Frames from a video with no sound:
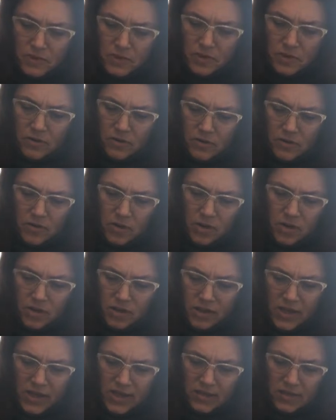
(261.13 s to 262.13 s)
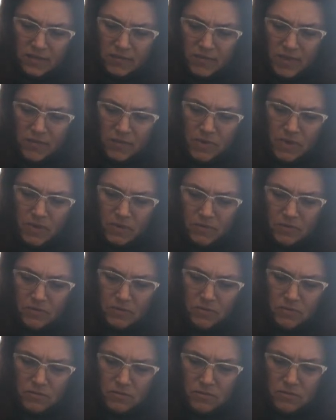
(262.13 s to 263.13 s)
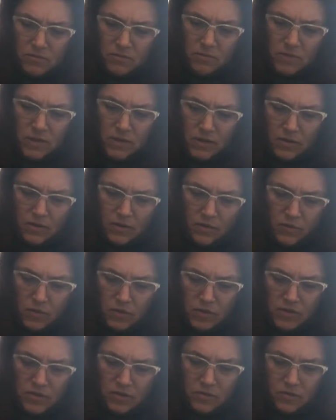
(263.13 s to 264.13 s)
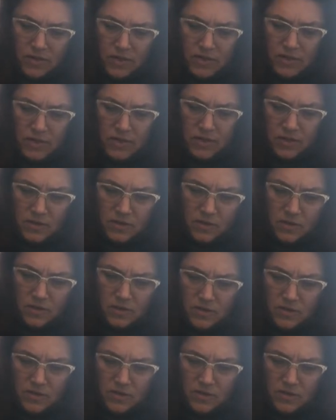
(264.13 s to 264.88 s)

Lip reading: I don't know, art class maybe? I mean, of course it makes sense.